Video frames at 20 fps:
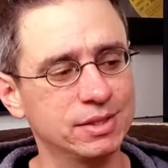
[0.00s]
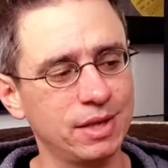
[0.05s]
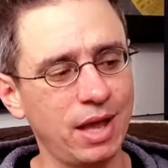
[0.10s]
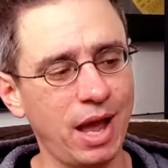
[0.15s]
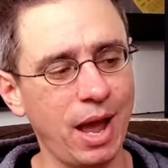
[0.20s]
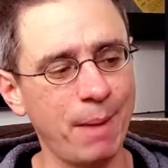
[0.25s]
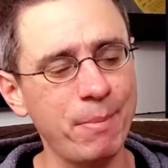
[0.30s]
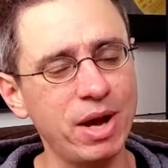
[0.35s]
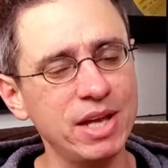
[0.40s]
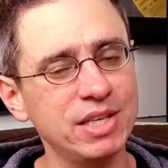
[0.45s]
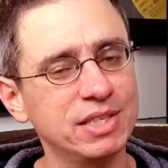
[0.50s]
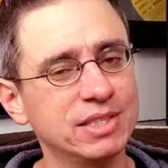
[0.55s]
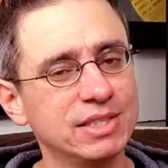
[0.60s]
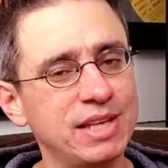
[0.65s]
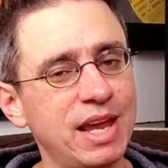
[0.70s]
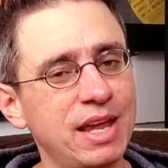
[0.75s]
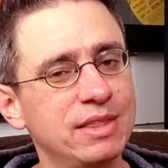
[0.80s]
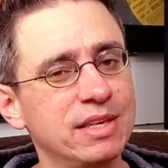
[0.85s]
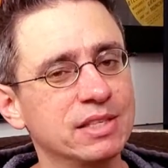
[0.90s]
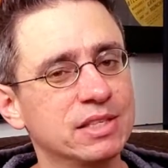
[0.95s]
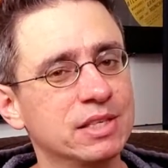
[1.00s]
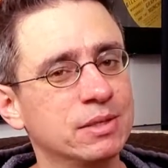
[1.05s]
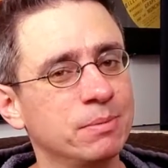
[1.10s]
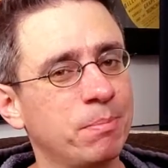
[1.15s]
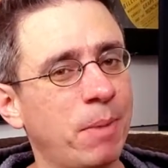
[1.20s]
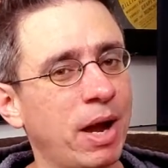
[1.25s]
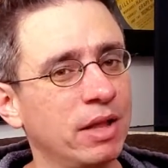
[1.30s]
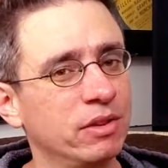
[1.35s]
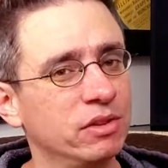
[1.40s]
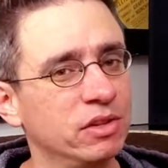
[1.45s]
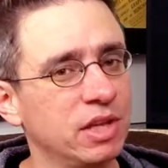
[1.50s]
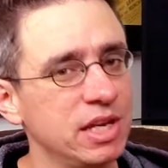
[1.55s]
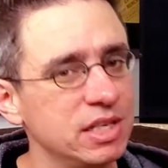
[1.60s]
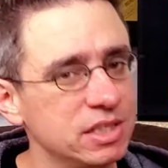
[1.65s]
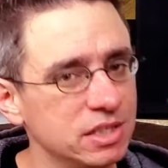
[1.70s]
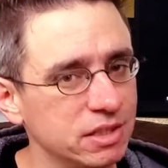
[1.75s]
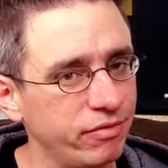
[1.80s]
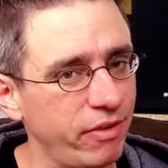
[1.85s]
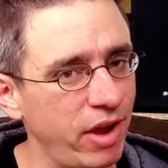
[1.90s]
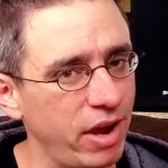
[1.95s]
I might say this is my
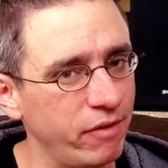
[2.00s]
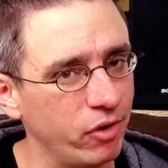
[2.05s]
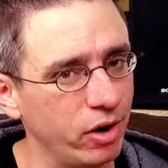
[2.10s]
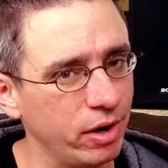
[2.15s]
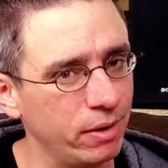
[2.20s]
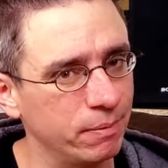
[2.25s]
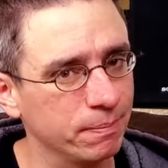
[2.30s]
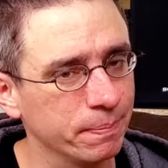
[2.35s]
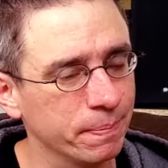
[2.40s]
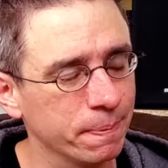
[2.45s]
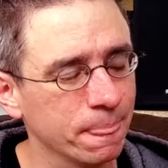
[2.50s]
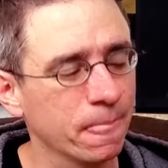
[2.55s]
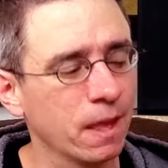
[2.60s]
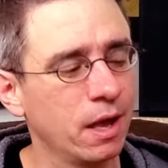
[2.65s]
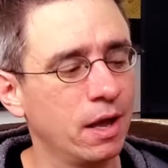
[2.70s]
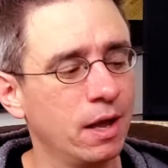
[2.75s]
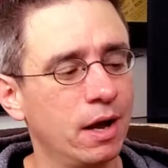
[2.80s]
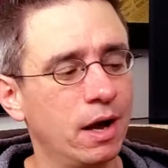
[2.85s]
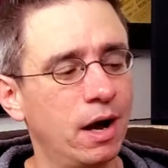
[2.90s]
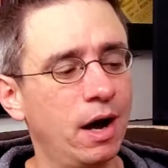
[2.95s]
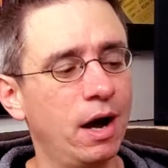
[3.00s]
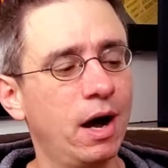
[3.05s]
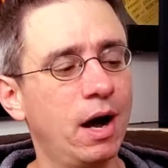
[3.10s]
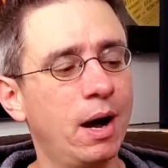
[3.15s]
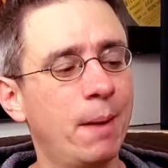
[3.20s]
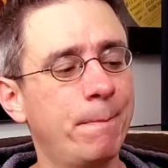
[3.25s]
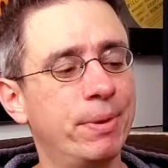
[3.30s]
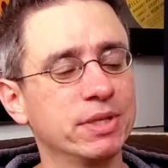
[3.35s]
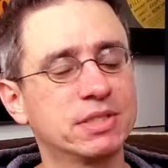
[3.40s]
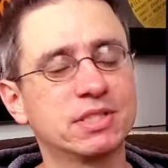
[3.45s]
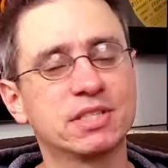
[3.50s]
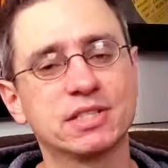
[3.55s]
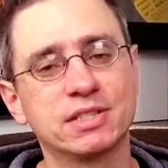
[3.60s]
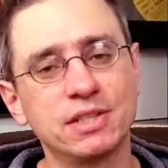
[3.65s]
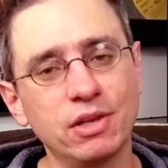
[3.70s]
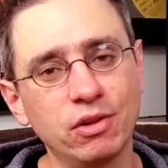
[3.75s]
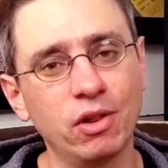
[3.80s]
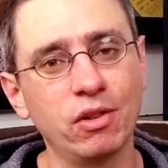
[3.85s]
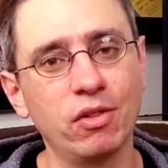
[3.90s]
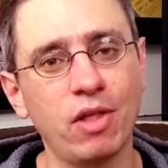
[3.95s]
least favorite, but
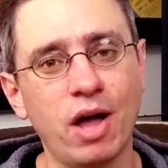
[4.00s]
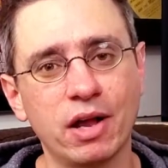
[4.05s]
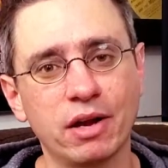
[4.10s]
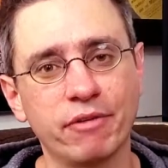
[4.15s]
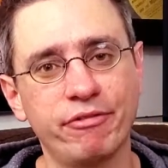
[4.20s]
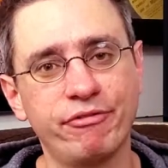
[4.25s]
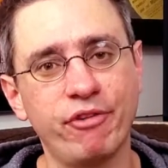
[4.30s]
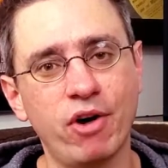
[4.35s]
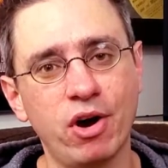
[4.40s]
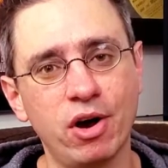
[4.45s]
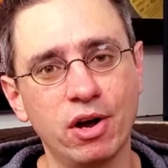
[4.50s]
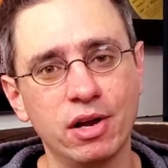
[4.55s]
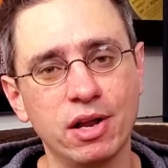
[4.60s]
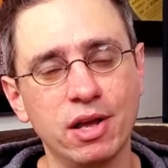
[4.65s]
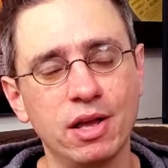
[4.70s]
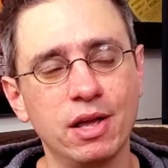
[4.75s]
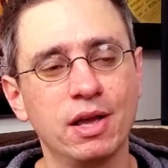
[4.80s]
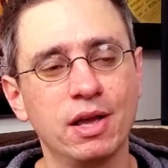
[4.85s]
still a lot of fun.